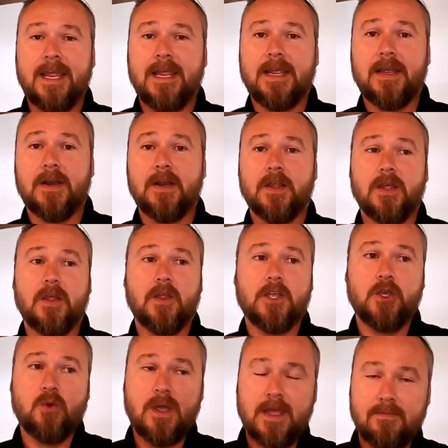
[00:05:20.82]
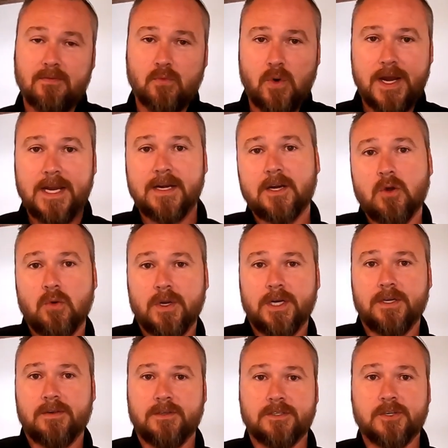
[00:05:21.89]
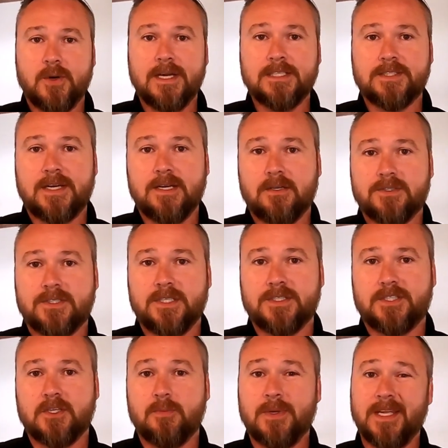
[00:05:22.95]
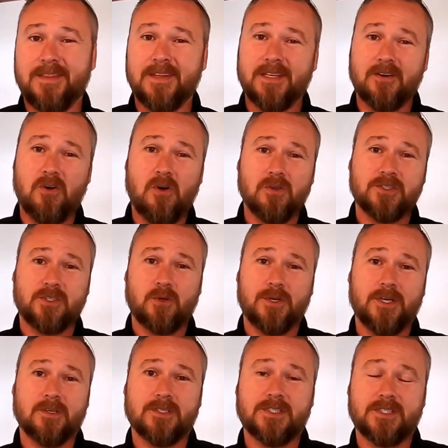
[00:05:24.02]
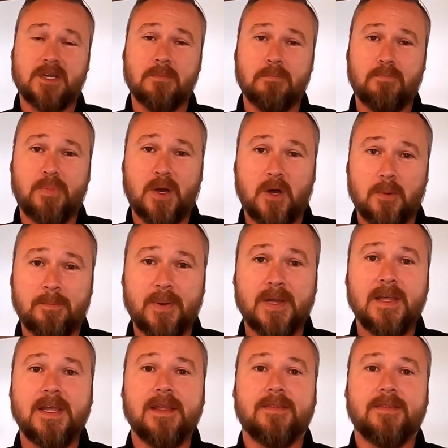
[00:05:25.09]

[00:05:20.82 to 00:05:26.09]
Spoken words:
and you have rain going into the drain tile system, and then also your sump pump